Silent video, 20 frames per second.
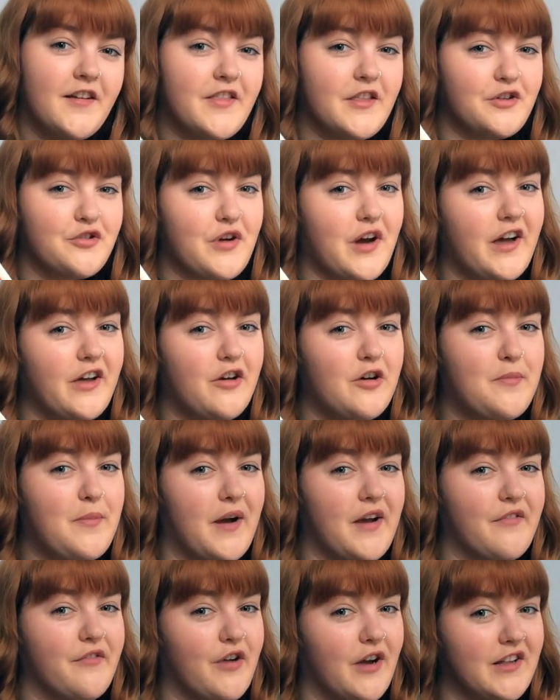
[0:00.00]
The Trial
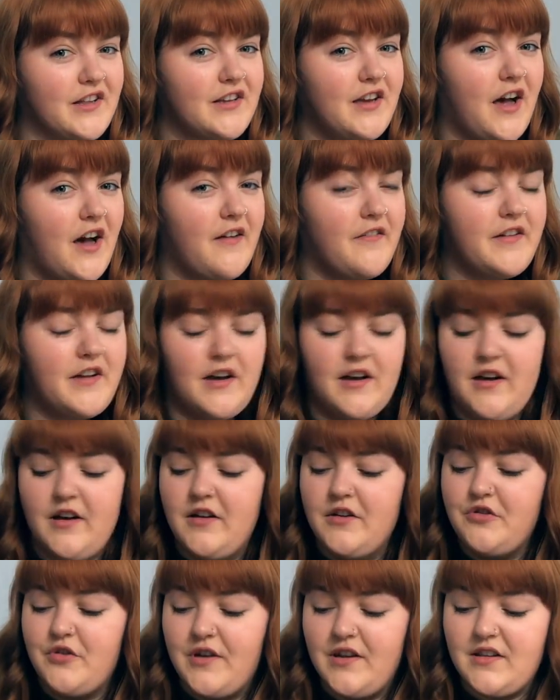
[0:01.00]
by Franz
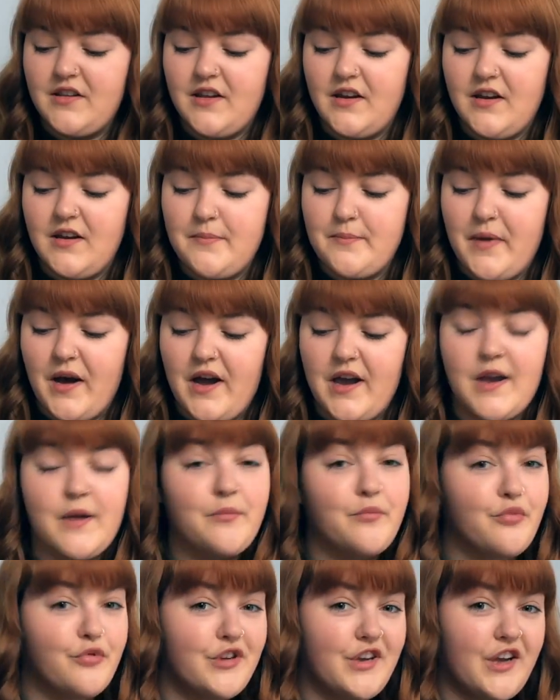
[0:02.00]
Kafka, translated by
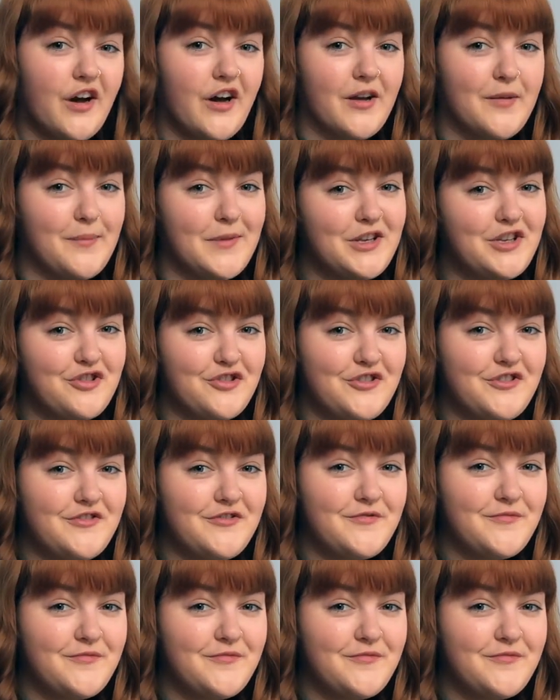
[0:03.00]
Breon Mitchell.